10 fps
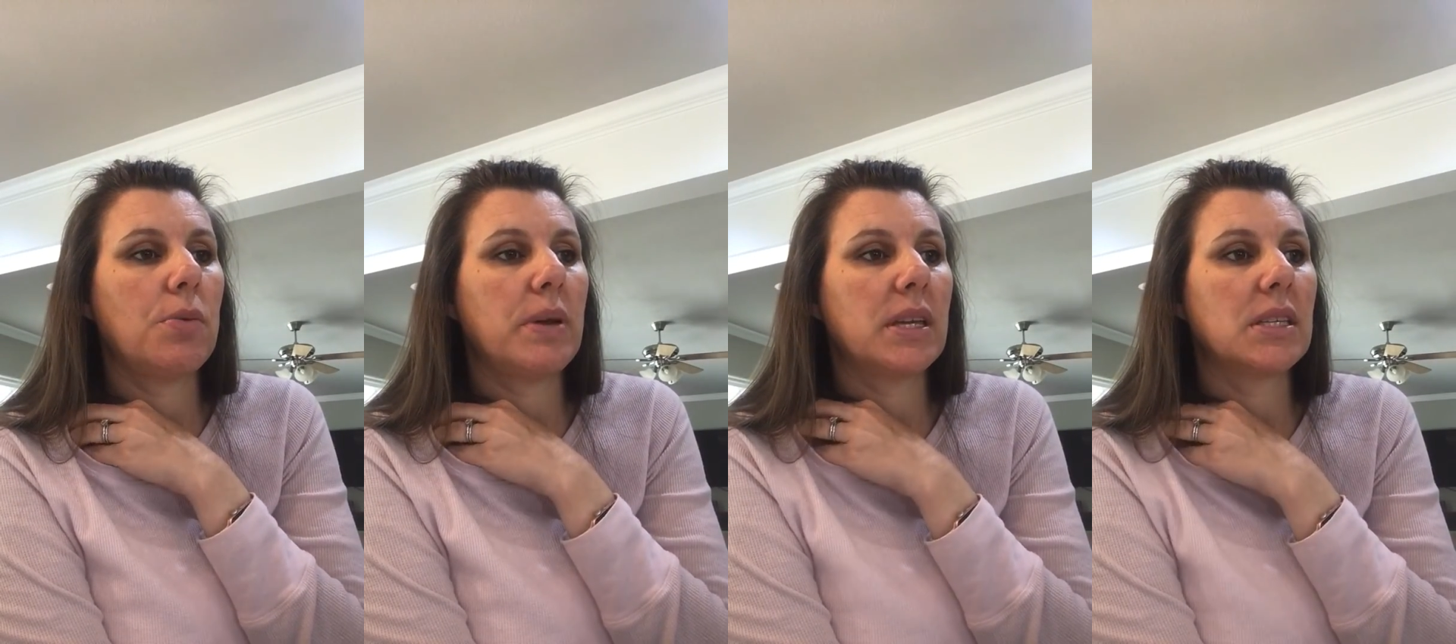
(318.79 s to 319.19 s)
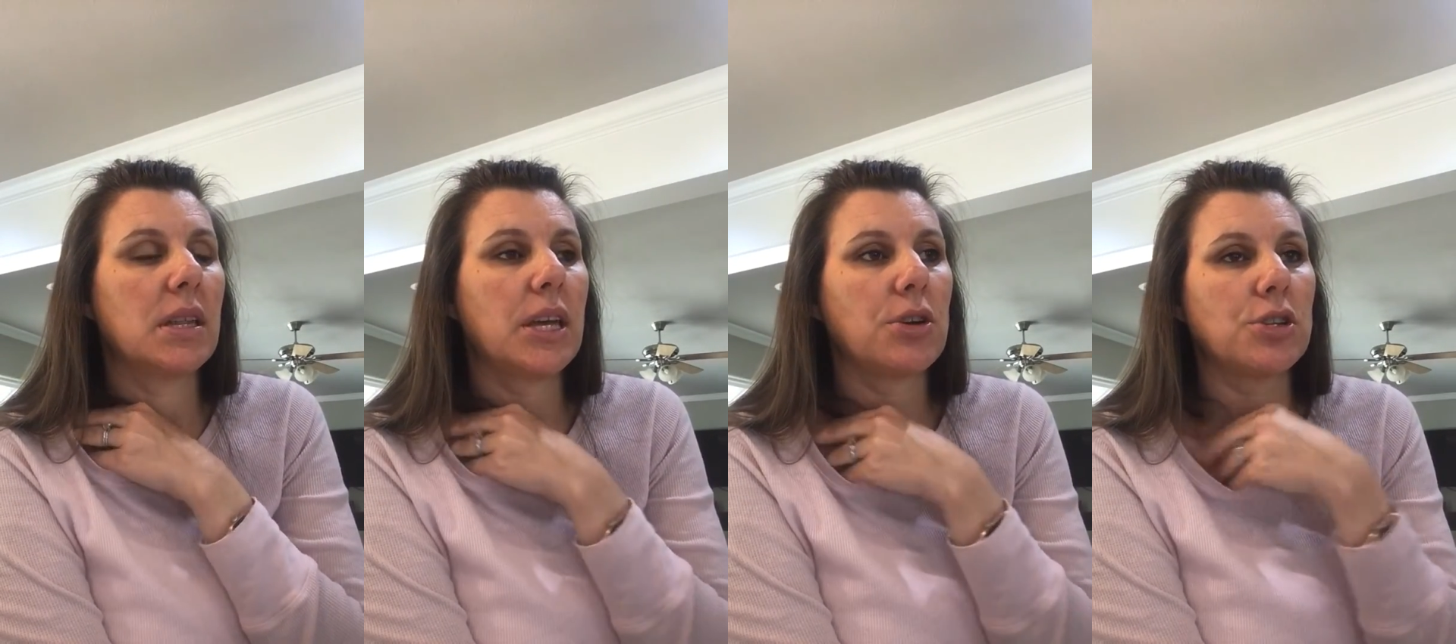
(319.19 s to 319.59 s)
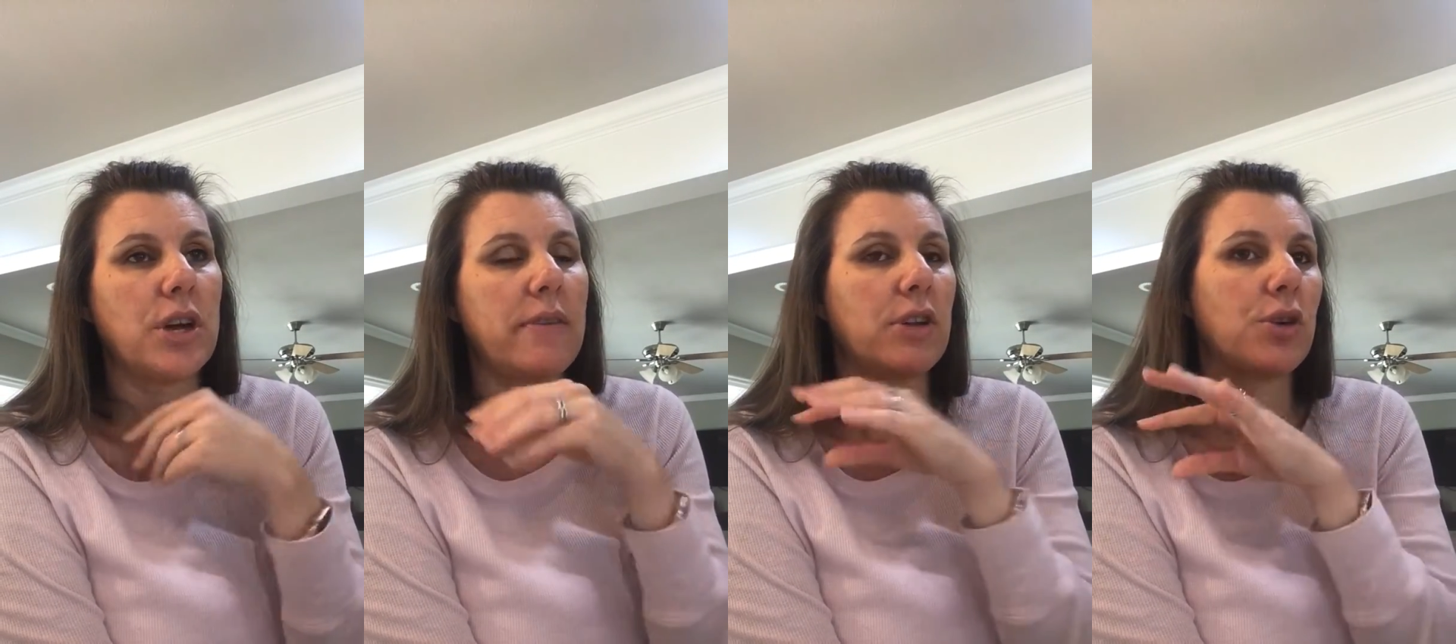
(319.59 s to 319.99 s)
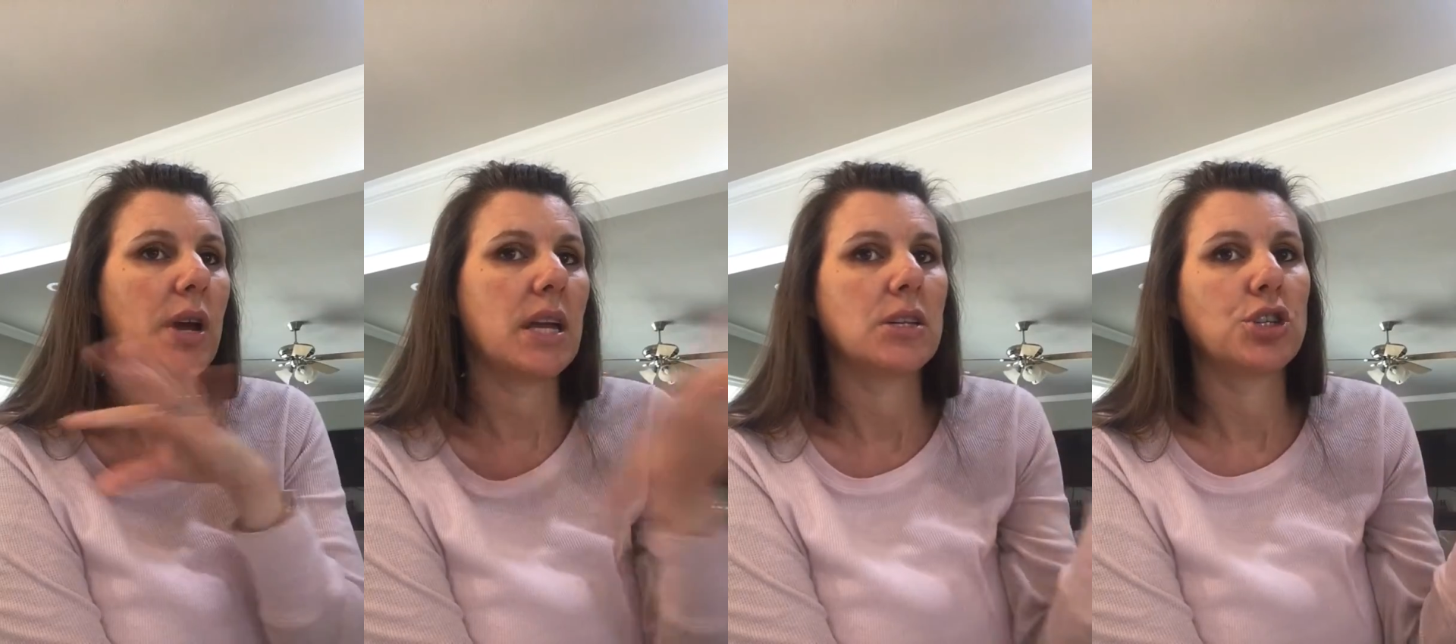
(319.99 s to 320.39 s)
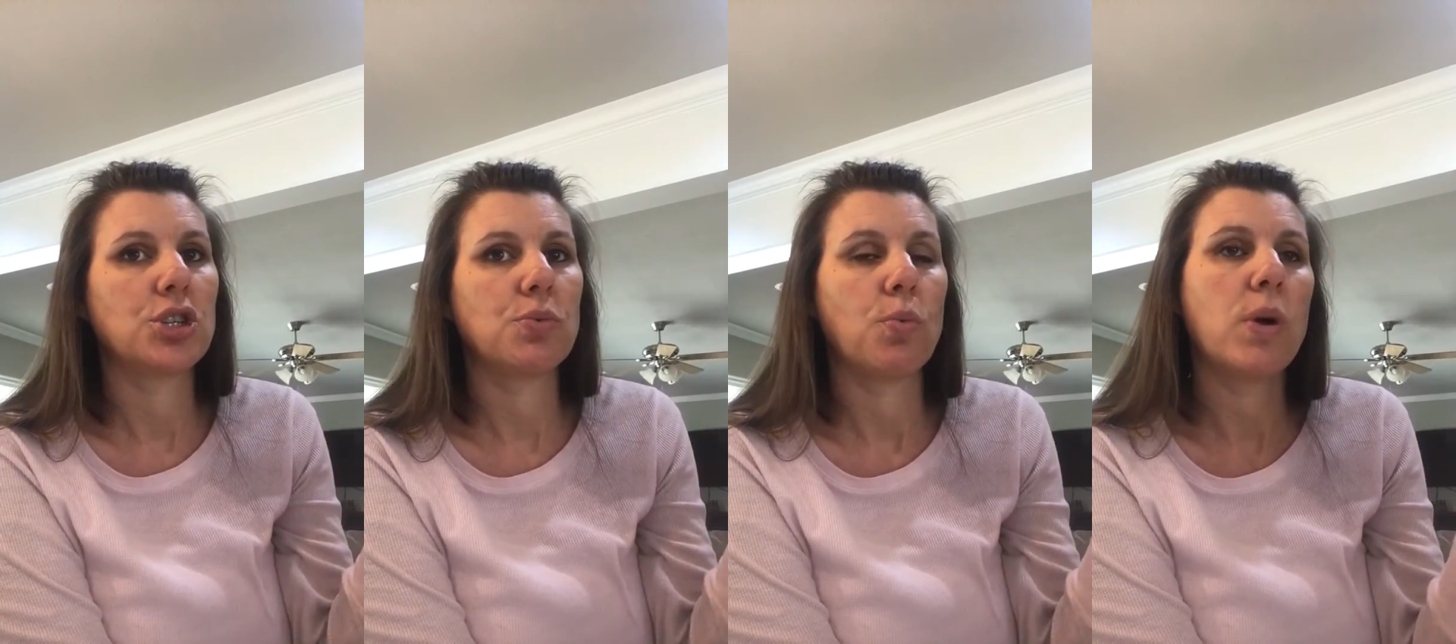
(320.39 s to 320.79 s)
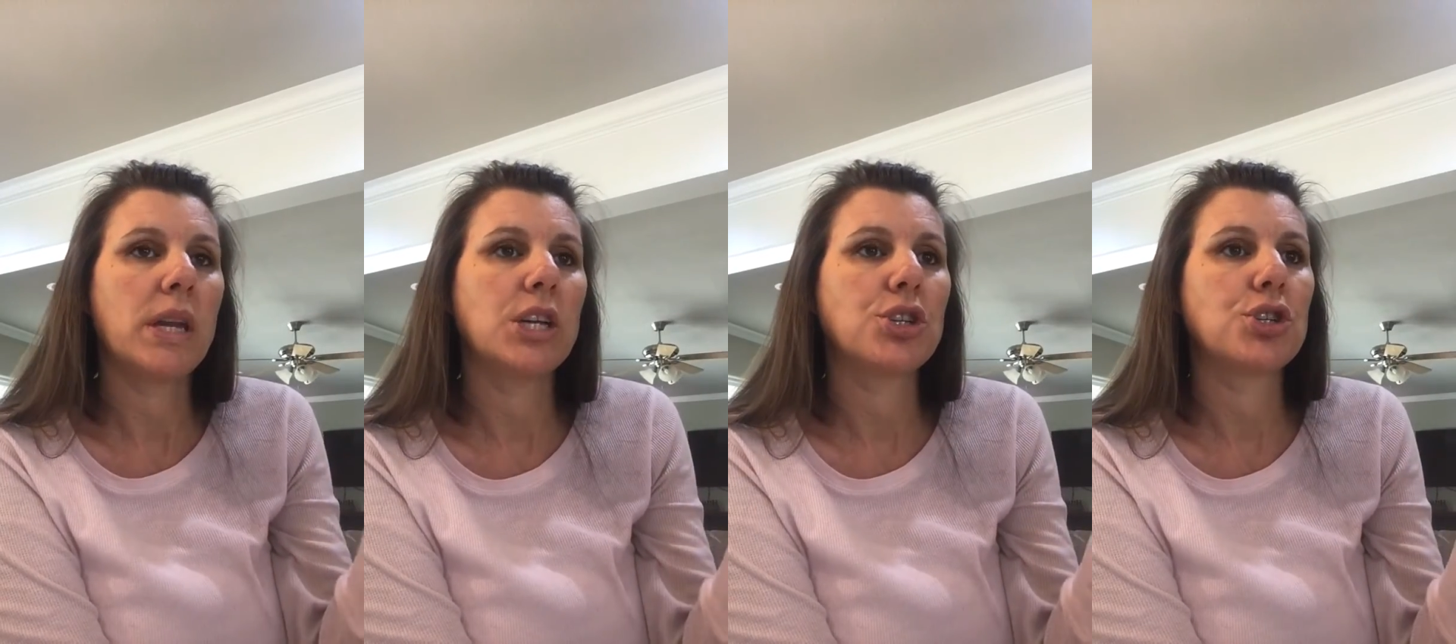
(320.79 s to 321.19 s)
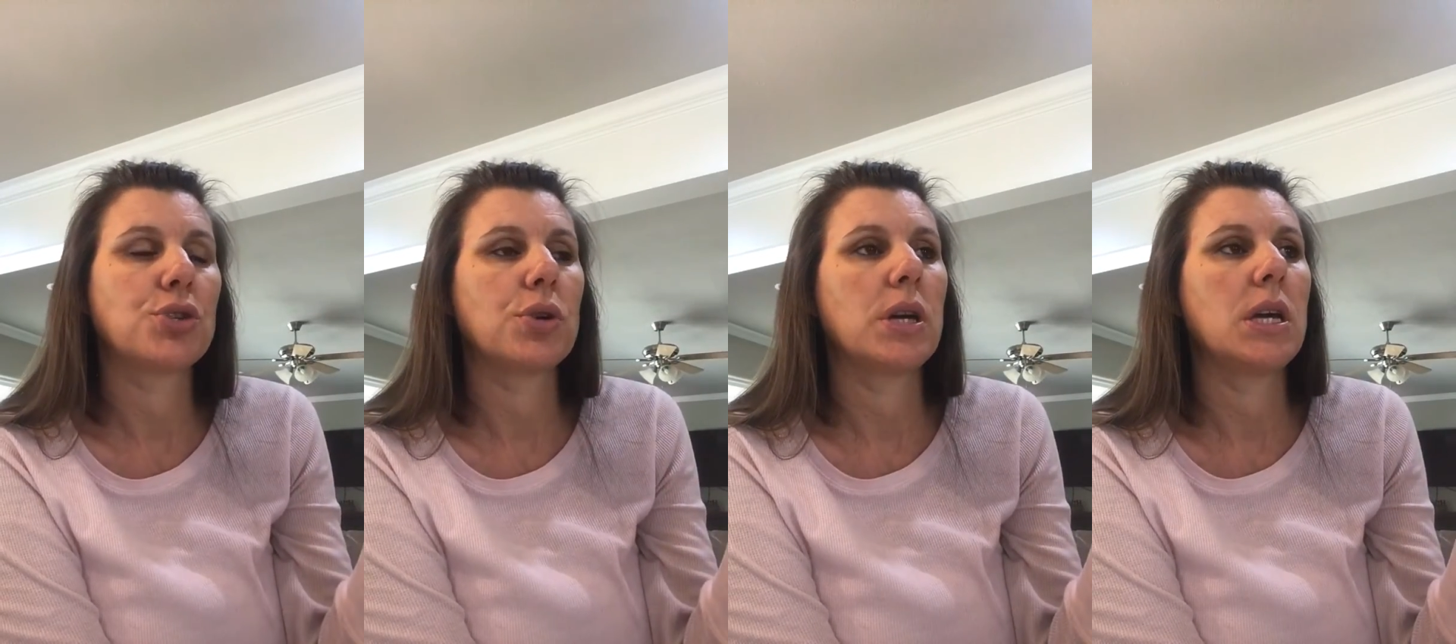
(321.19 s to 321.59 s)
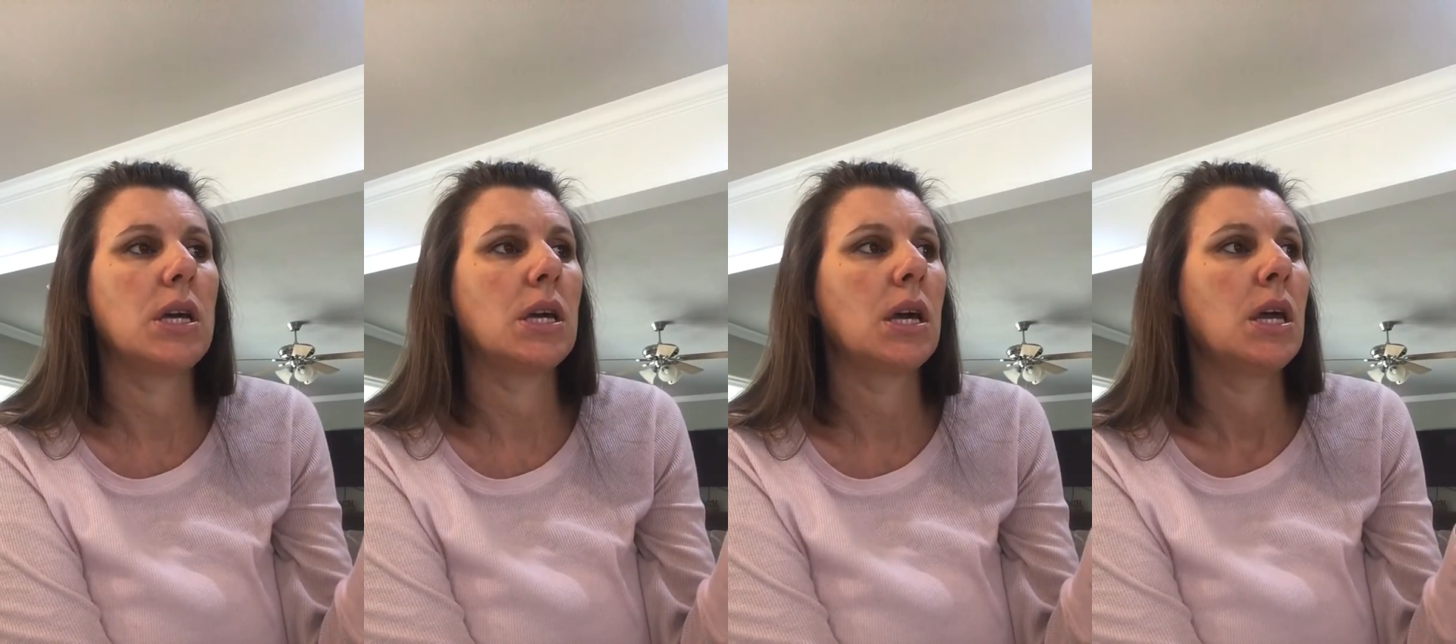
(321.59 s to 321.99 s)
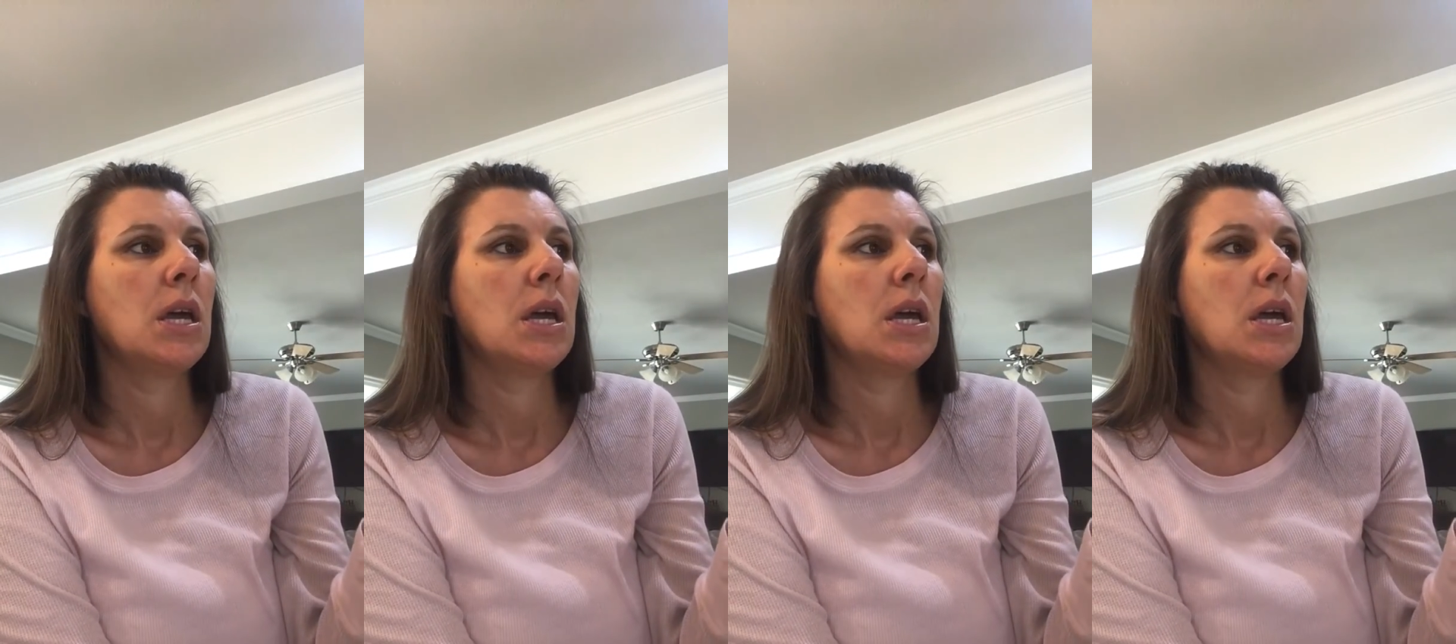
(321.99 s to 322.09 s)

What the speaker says: because the Lakers are having a great winning streak,